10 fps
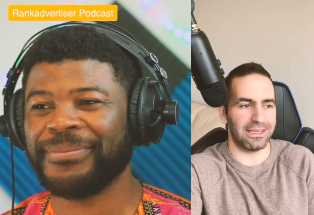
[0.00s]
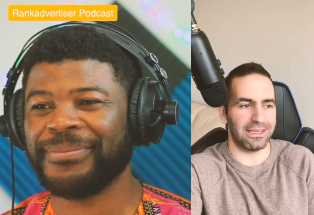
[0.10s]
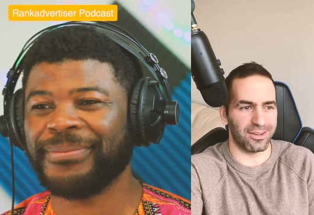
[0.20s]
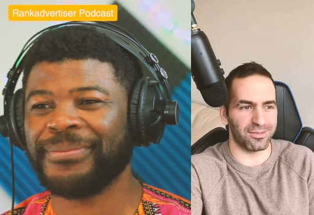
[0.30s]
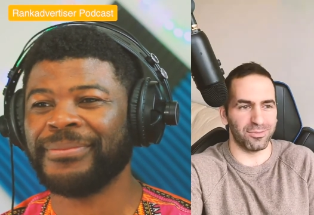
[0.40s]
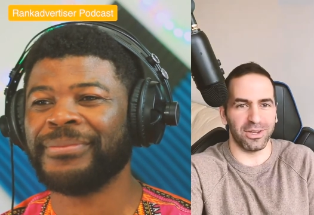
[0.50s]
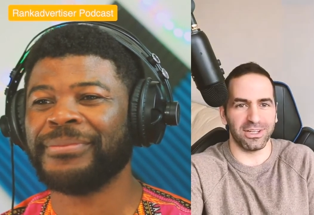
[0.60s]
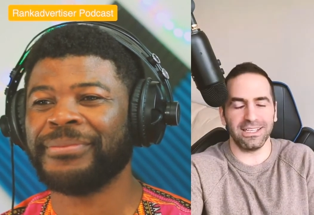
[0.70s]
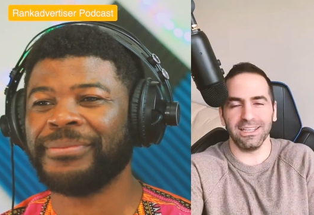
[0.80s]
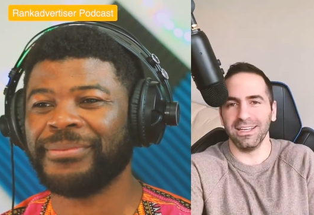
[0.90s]
Speaker 1: making a lot
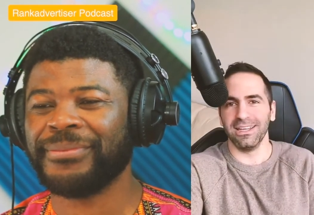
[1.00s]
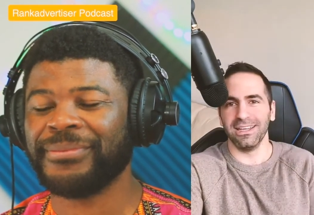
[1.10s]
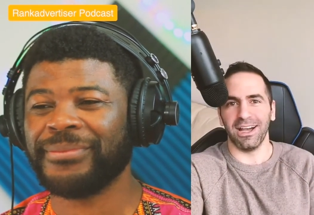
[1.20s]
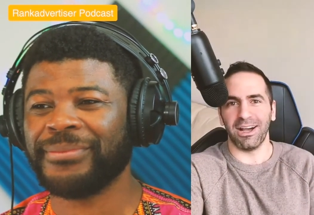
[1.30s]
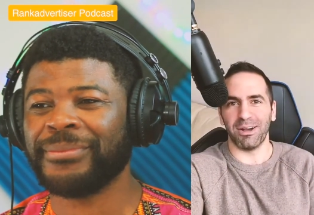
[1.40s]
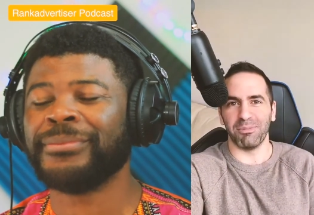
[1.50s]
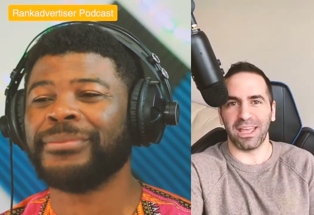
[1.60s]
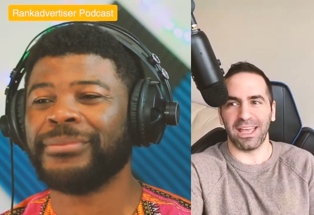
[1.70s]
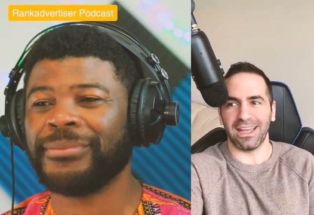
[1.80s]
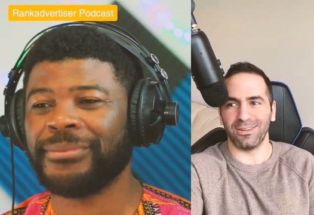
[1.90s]
of money
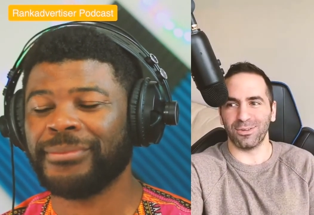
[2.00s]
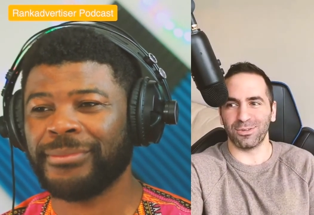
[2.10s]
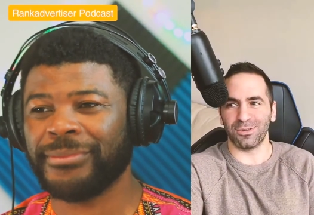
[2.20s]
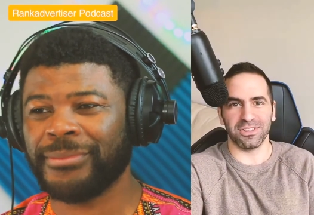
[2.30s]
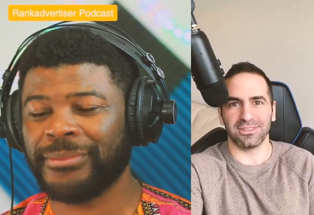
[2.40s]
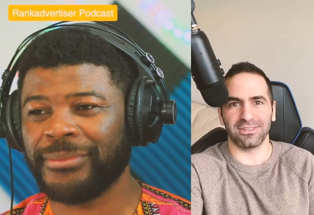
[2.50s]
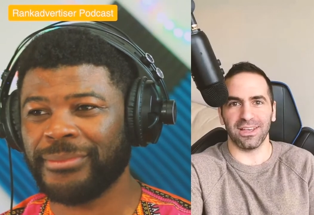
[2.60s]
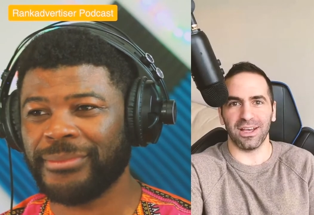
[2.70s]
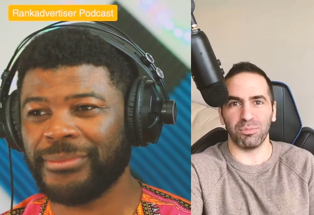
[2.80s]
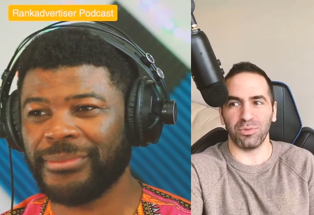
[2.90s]
um, and also
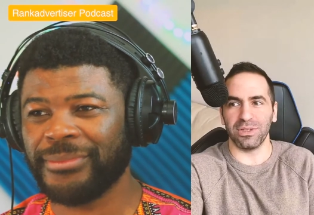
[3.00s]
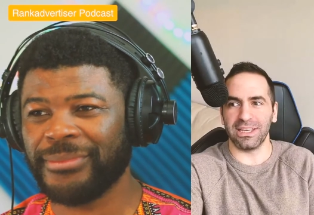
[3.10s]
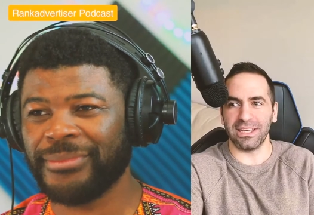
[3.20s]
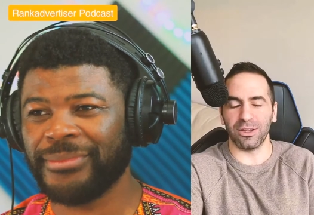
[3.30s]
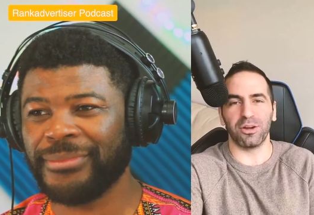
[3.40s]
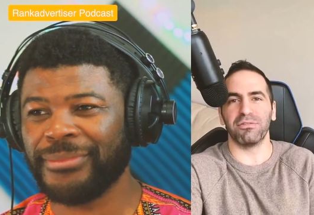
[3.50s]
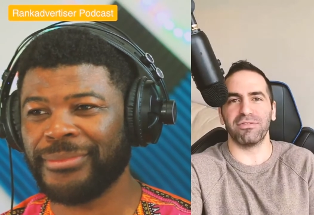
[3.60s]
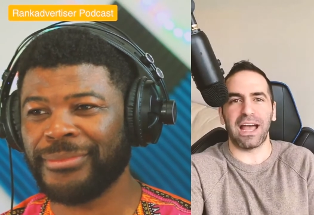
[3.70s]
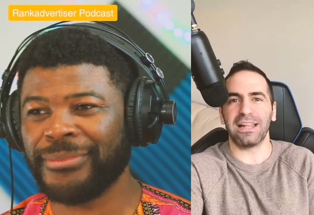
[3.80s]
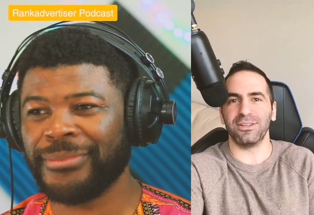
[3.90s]
just uh, bringing a
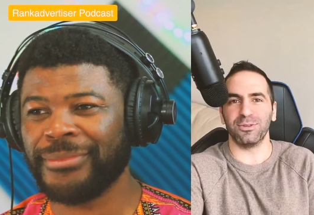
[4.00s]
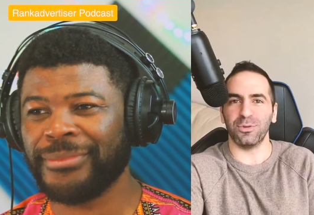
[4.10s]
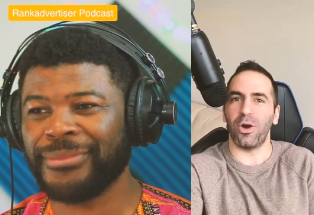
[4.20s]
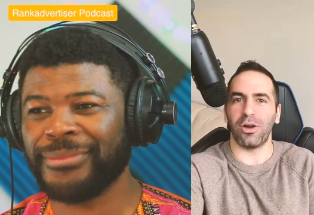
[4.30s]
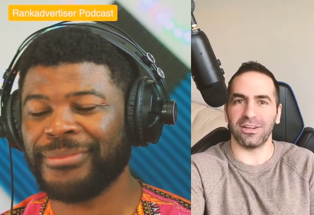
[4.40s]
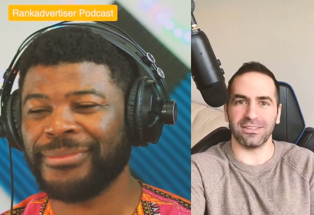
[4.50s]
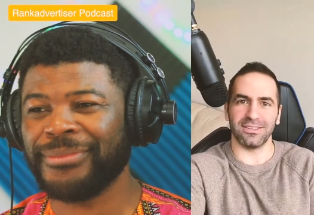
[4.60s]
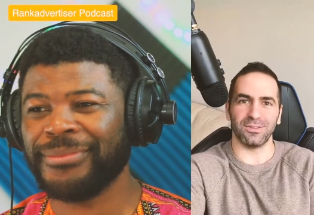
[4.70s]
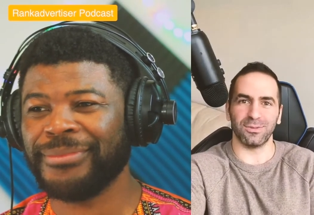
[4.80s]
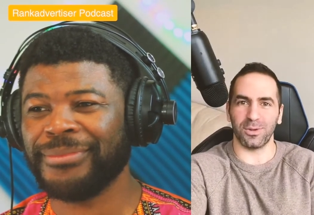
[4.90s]
lot of value to
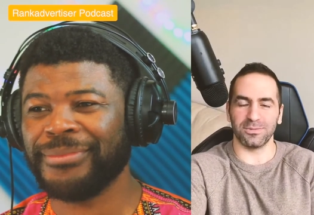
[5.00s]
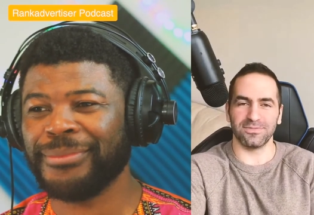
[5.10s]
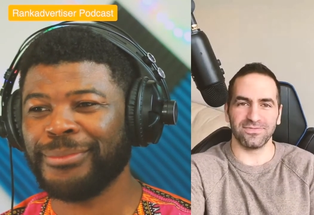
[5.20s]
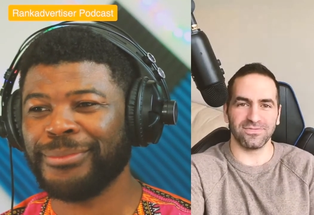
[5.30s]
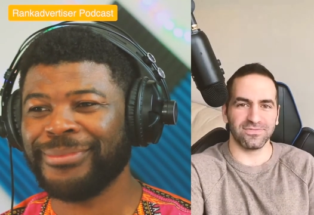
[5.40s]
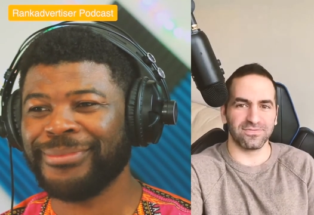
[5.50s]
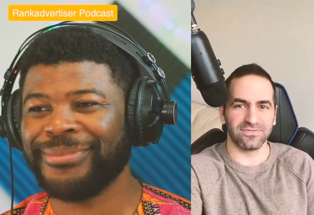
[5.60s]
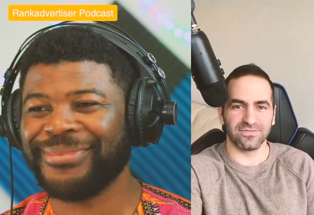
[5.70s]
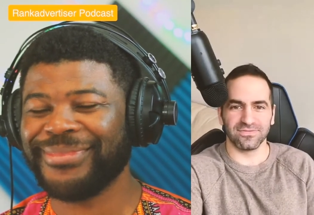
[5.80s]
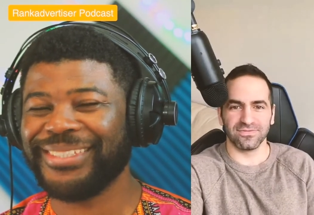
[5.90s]
artists as well.
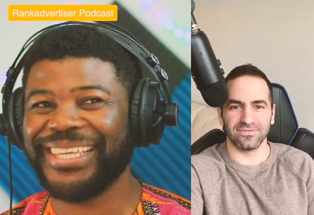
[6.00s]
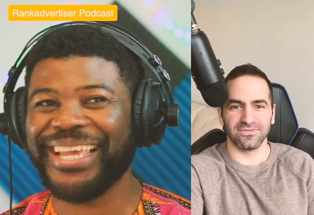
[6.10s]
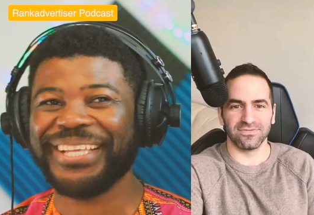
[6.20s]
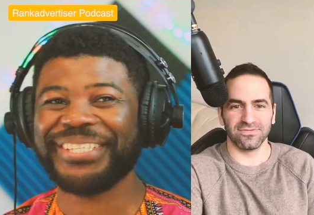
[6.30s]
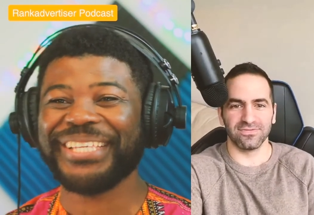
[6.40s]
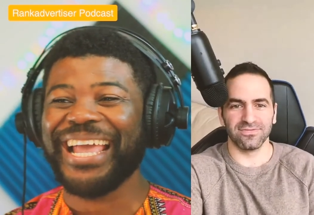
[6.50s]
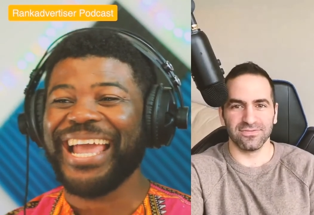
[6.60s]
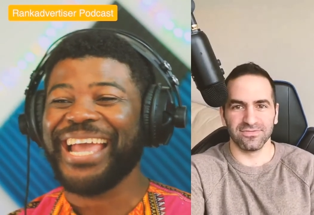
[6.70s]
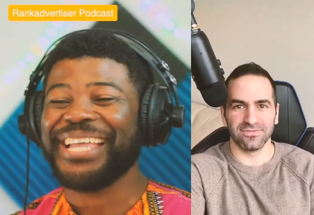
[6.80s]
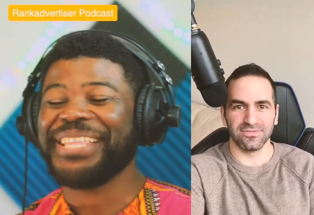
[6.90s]
Speaker 2: Yes.
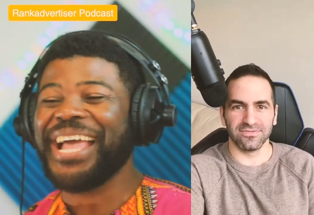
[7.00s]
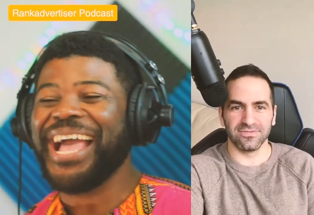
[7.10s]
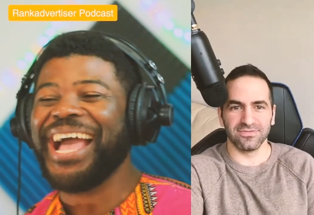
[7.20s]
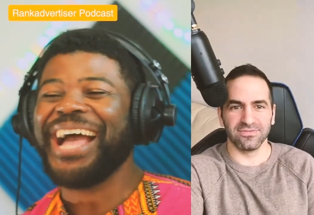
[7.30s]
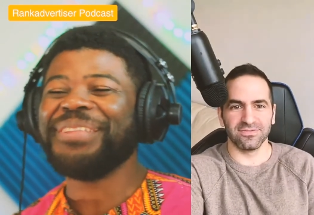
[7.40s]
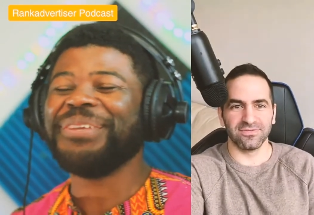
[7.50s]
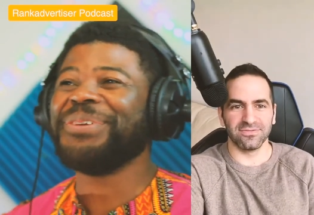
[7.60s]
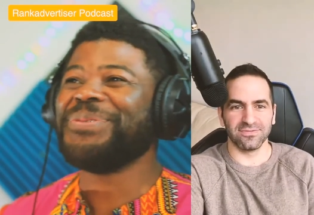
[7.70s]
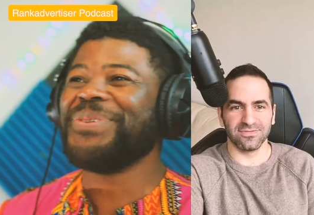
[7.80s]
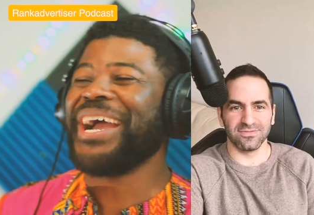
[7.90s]
And how do
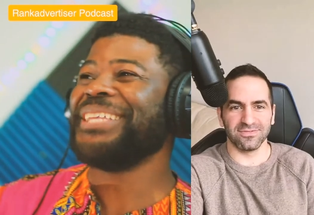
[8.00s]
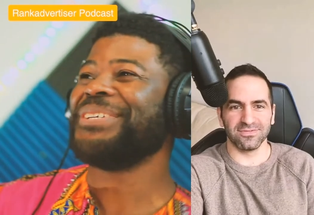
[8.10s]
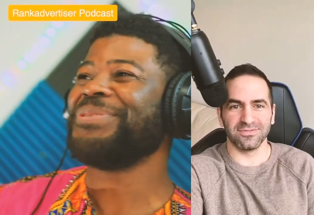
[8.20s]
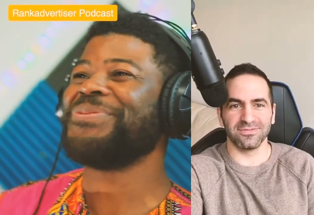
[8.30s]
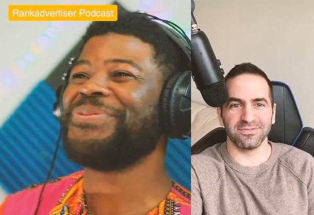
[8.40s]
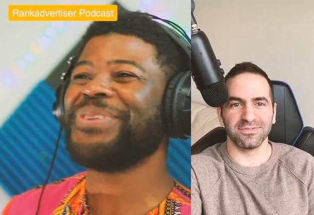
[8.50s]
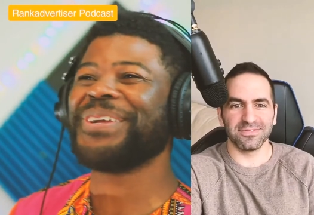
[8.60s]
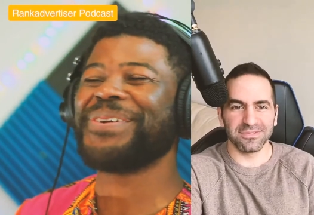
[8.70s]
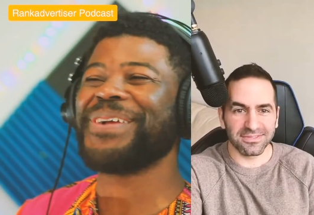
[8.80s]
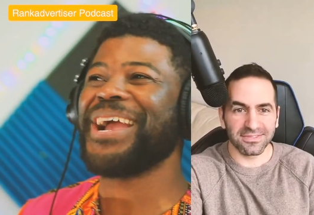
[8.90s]
you how did you
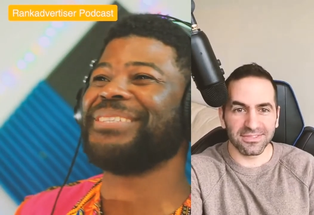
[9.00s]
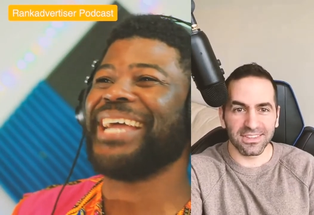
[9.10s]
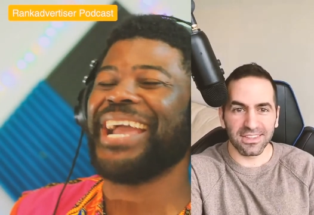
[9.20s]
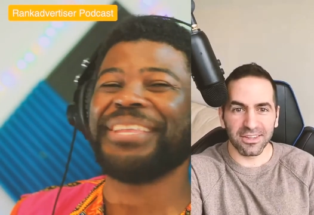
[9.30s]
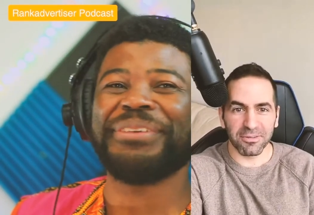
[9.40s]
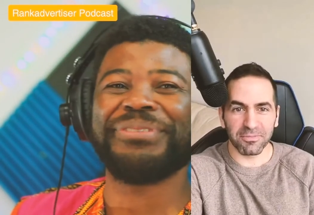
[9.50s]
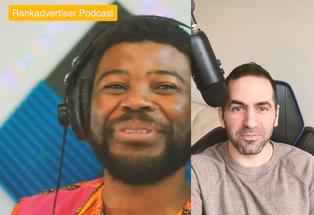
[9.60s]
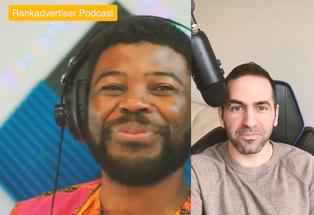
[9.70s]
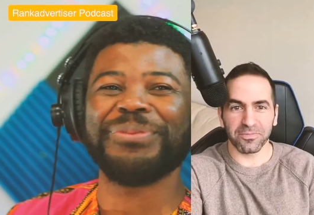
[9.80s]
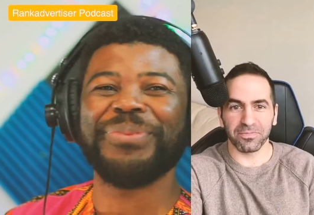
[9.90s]
figure out that NFT
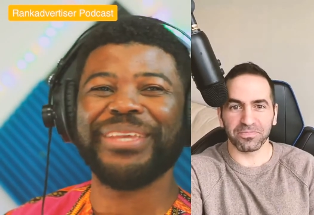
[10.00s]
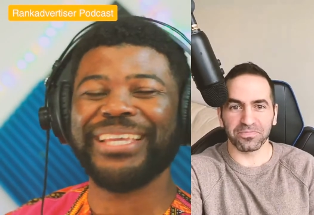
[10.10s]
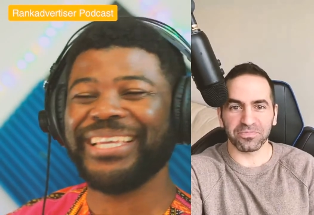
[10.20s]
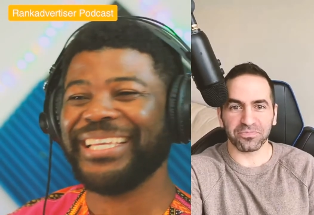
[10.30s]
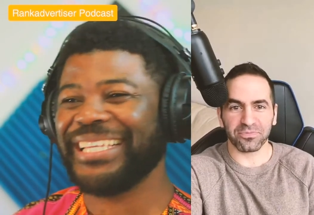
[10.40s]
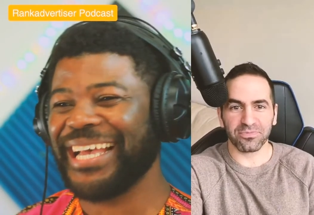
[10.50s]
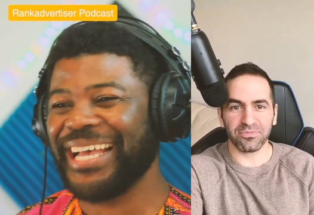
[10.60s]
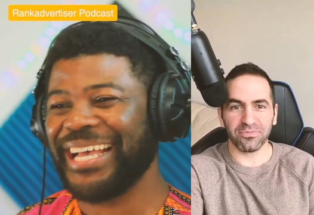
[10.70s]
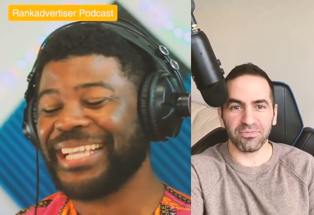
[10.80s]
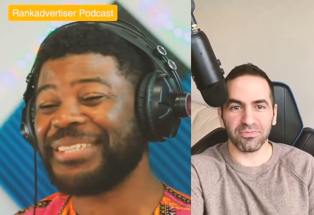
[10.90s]
would be
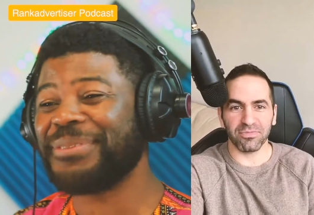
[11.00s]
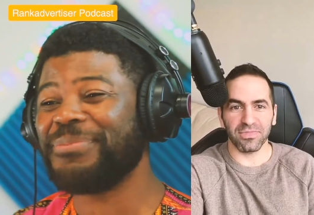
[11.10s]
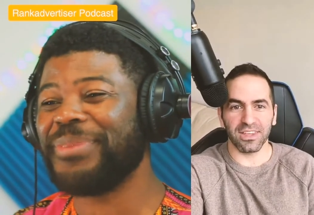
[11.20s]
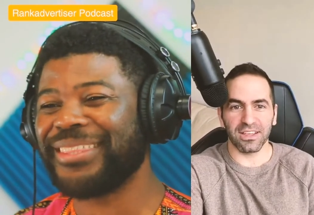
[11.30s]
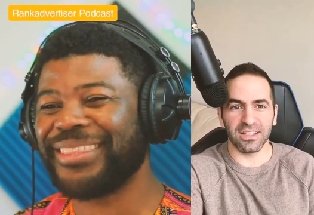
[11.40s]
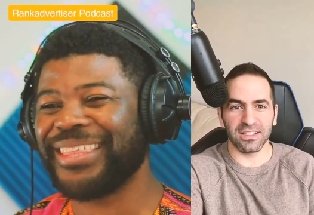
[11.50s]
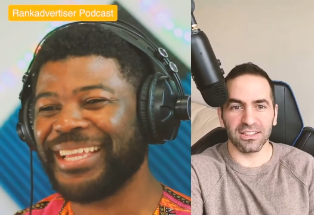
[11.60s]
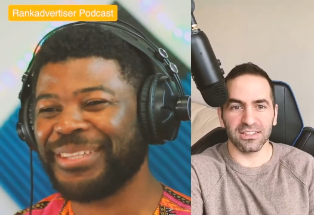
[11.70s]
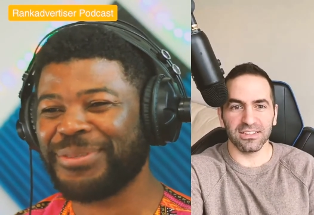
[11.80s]
uh, such a big thing